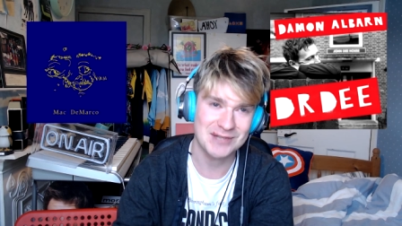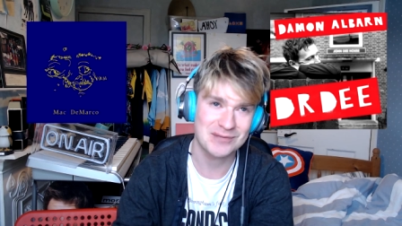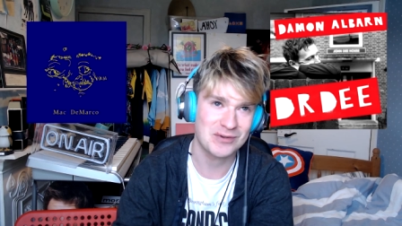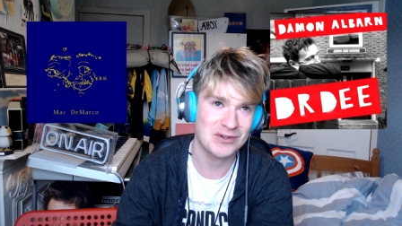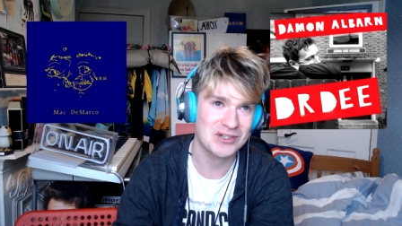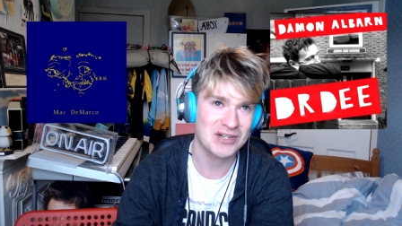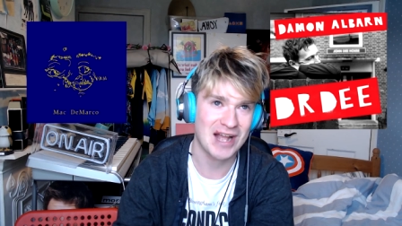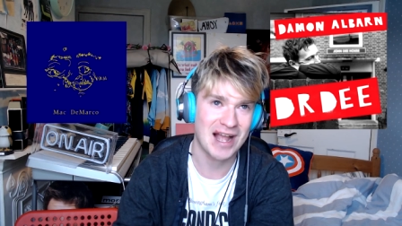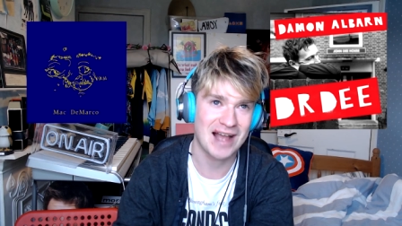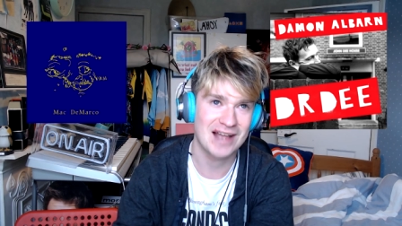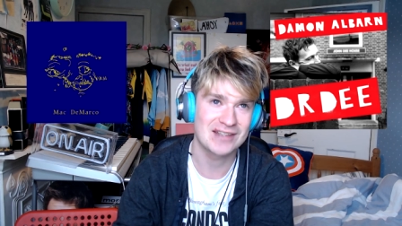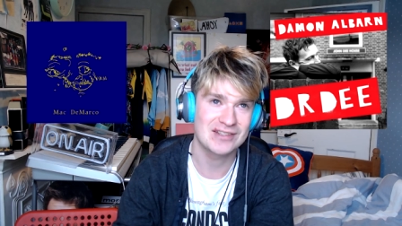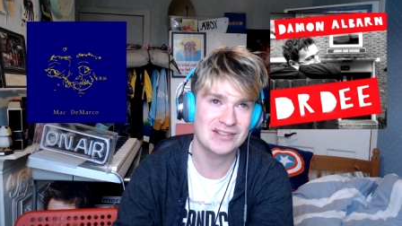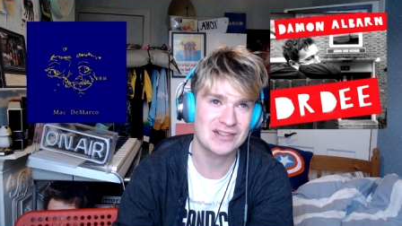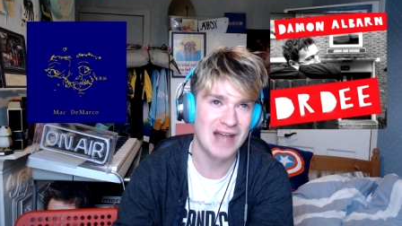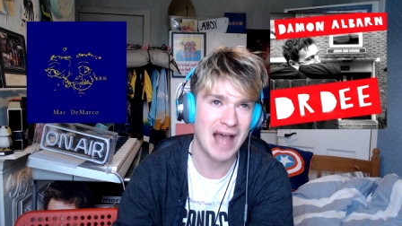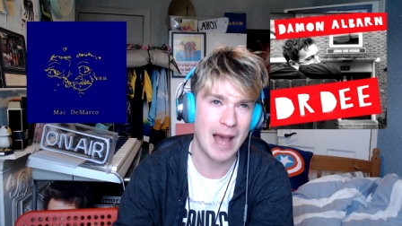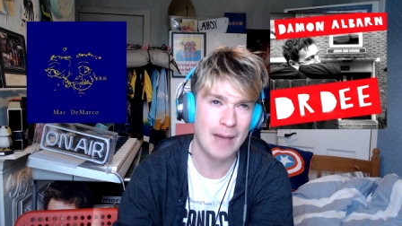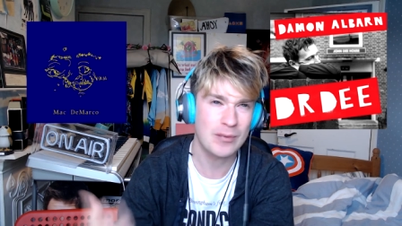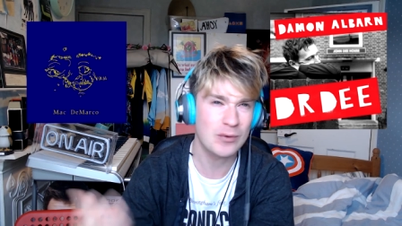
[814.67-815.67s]
which had
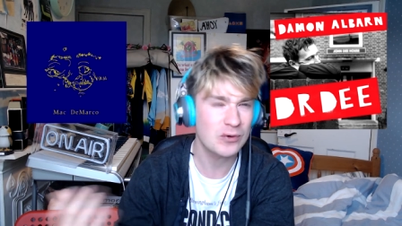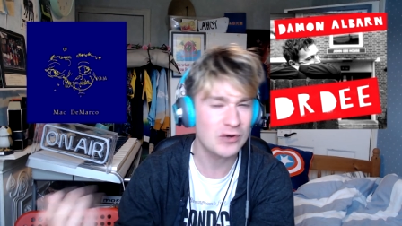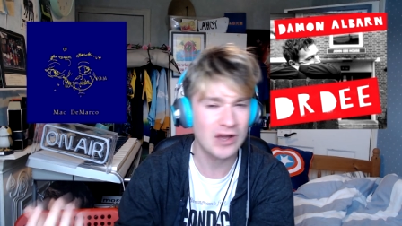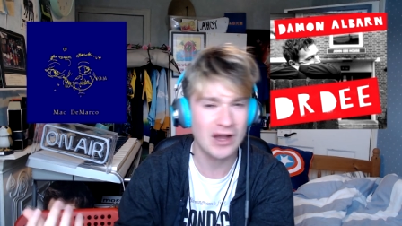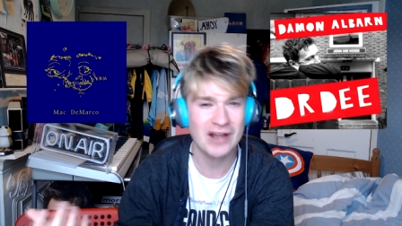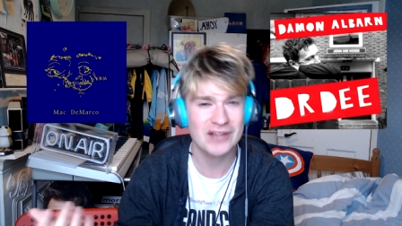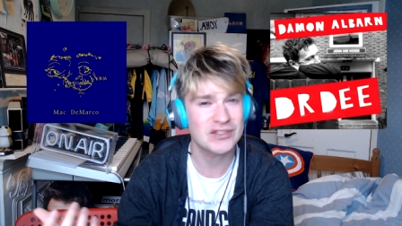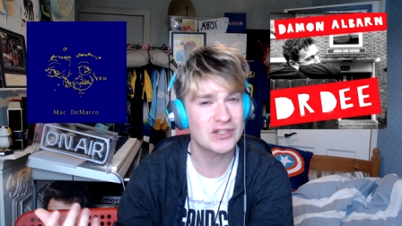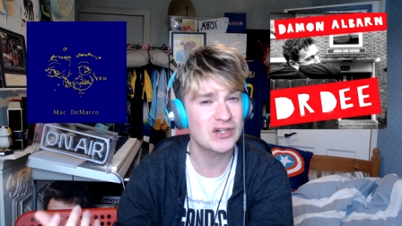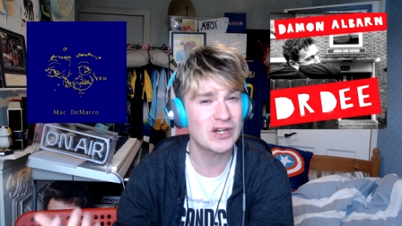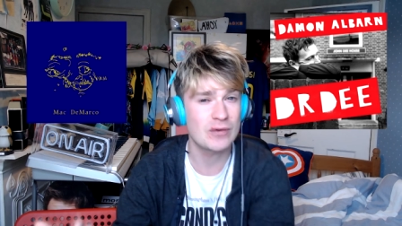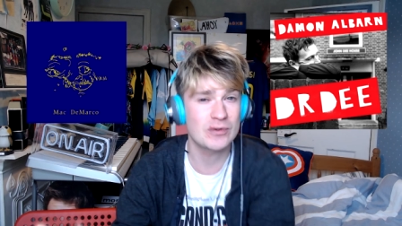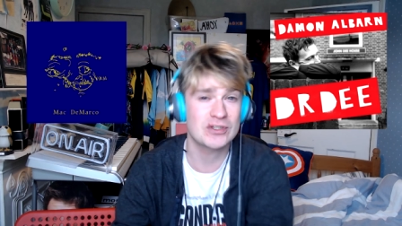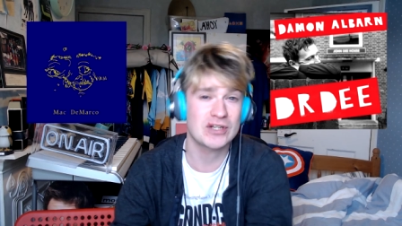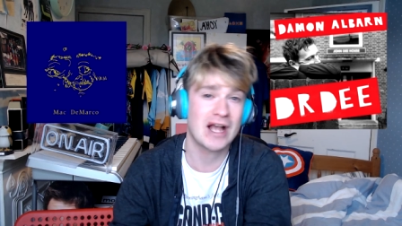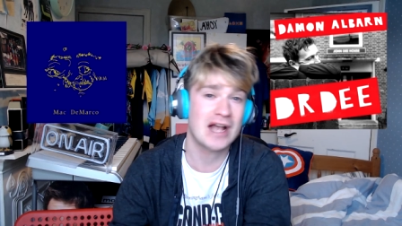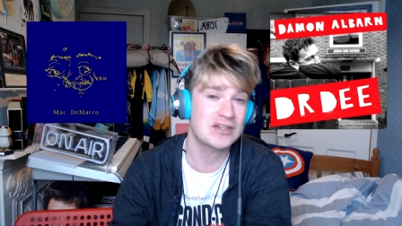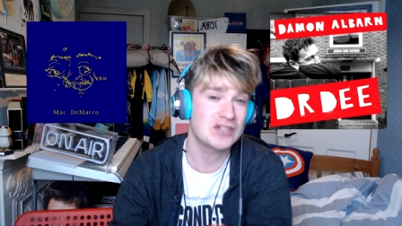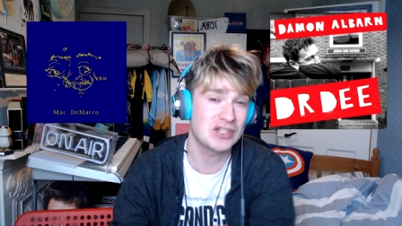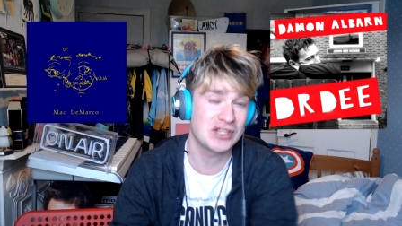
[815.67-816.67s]
apple carts on it, which
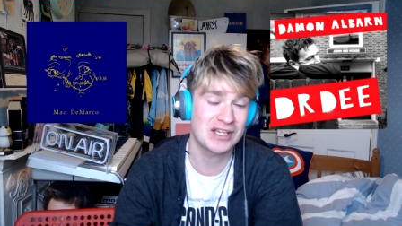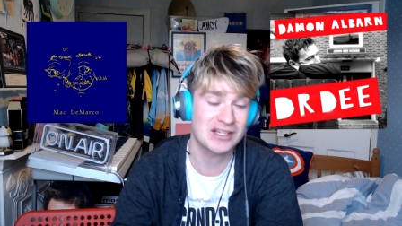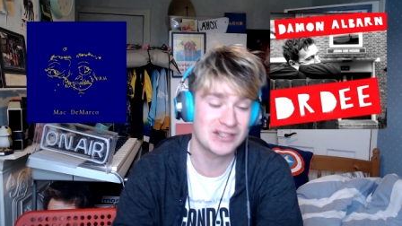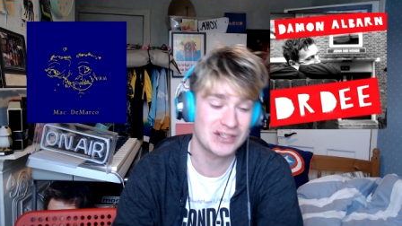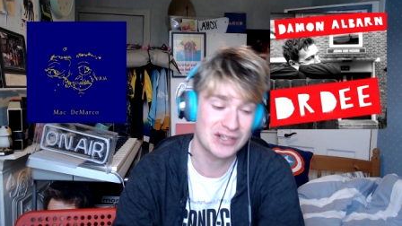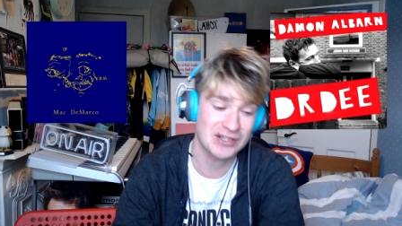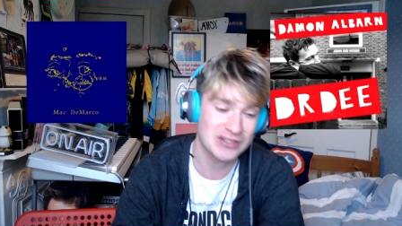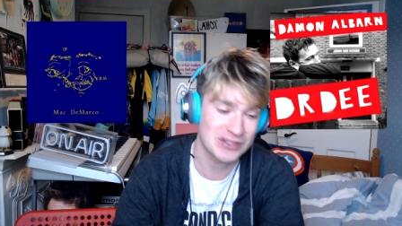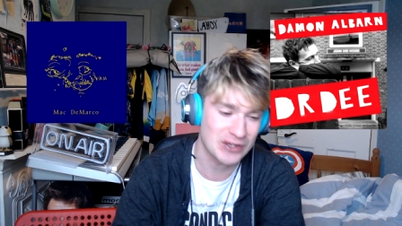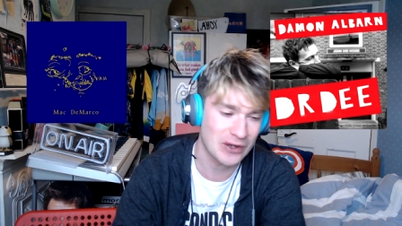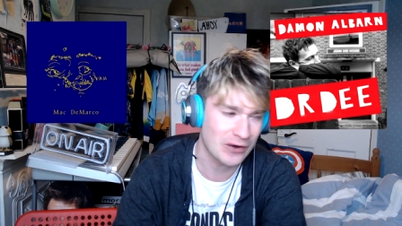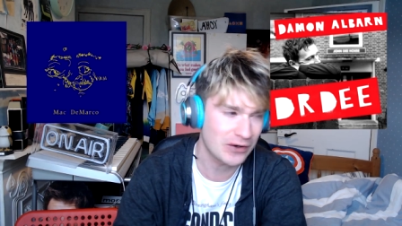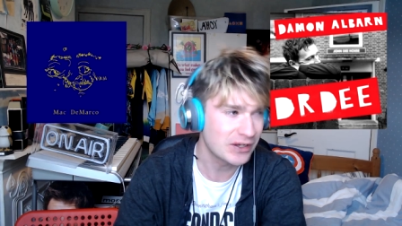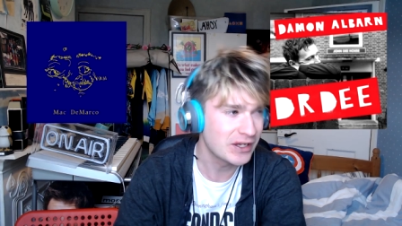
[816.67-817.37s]
I actually think is a good song.